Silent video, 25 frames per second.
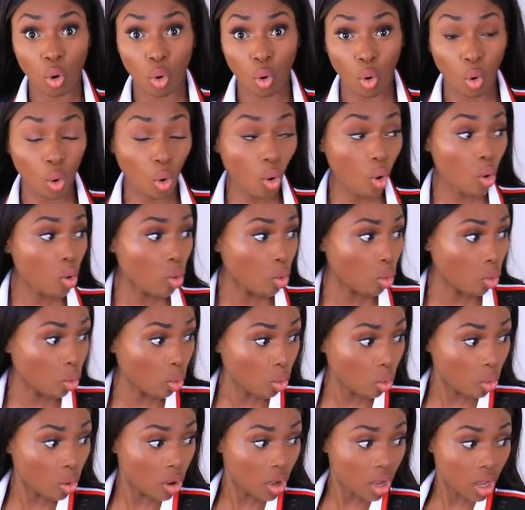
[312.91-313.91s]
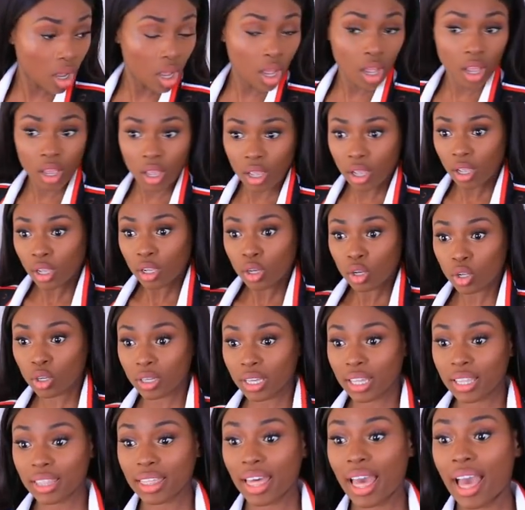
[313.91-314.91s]
all.
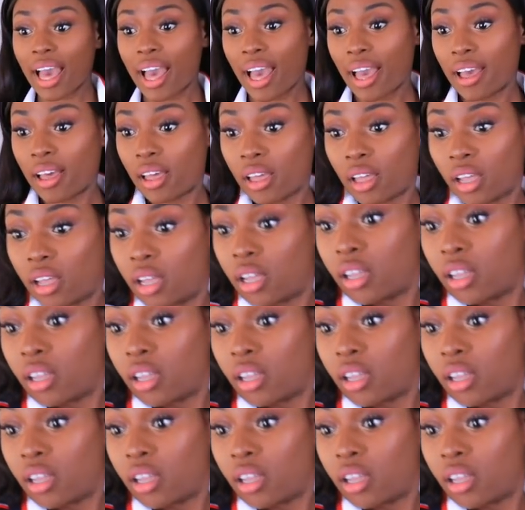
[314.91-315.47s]
Look at that.